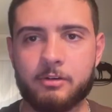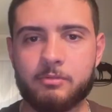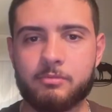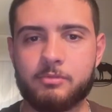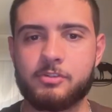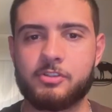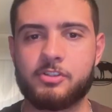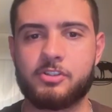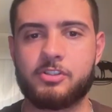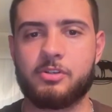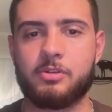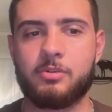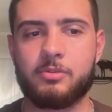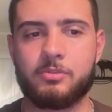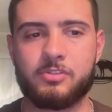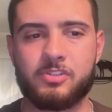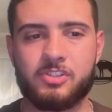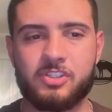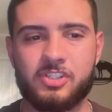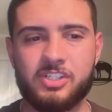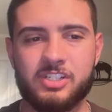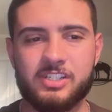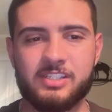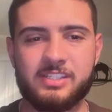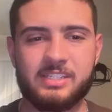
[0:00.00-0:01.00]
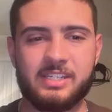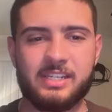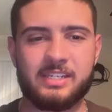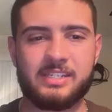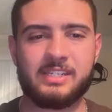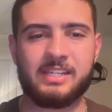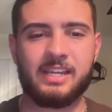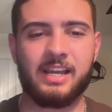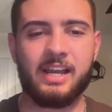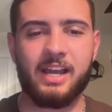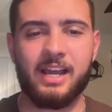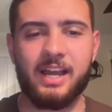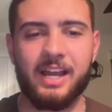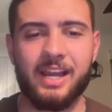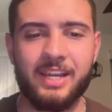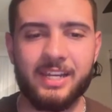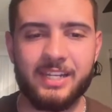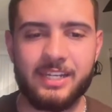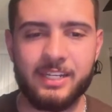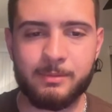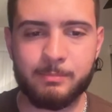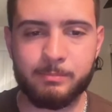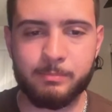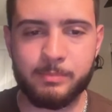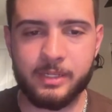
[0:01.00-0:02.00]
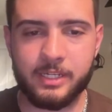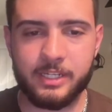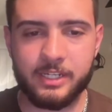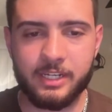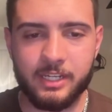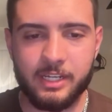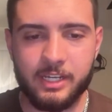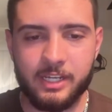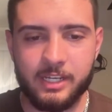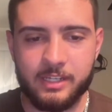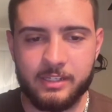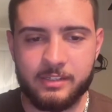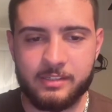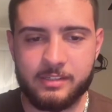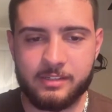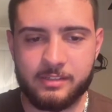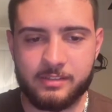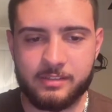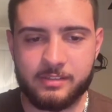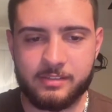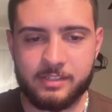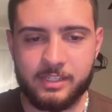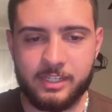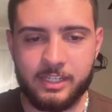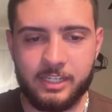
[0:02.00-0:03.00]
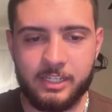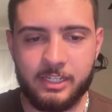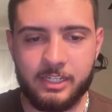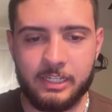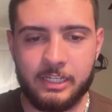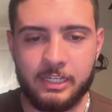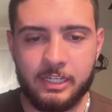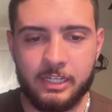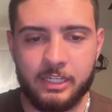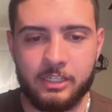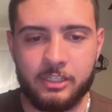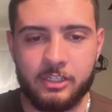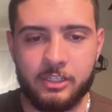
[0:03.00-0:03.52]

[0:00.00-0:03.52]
results just a tiny bit to see,